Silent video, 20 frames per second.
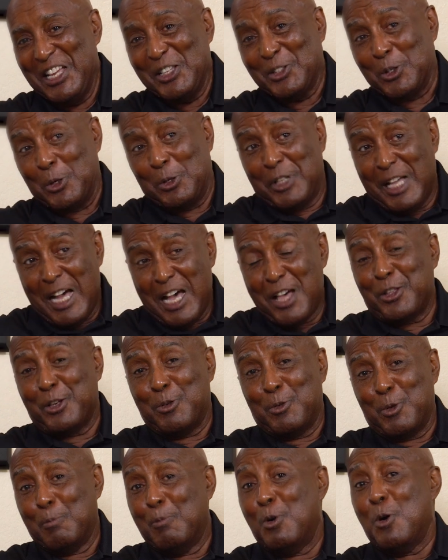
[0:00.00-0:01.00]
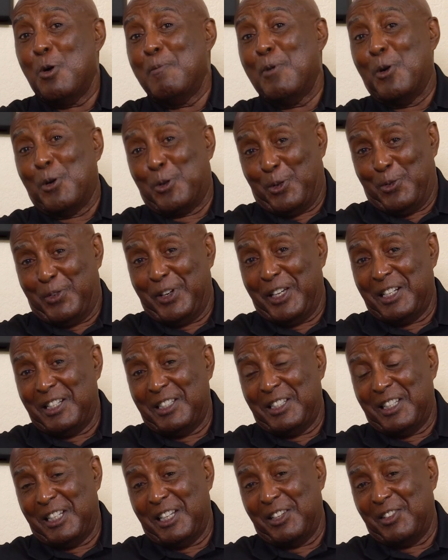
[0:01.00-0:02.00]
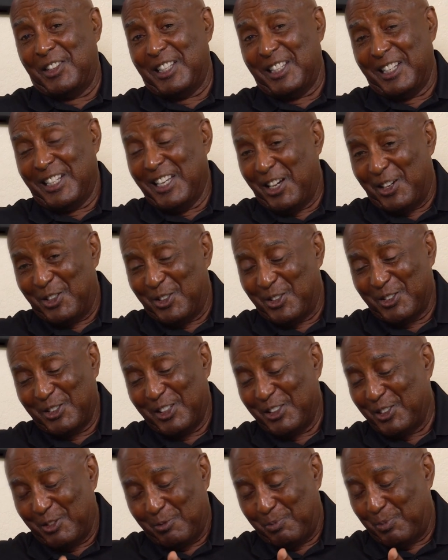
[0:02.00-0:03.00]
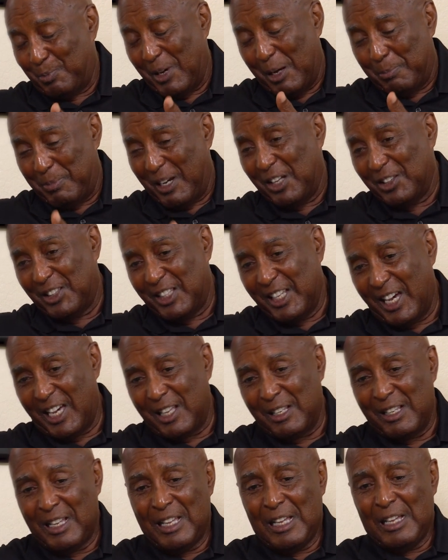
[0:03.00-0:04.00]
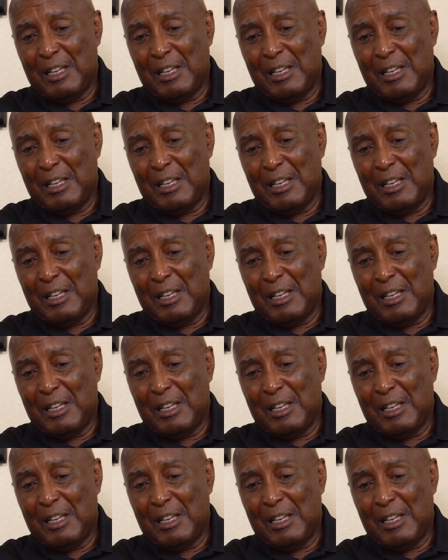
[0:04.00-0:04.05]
So now they were more motivated than anything else about that.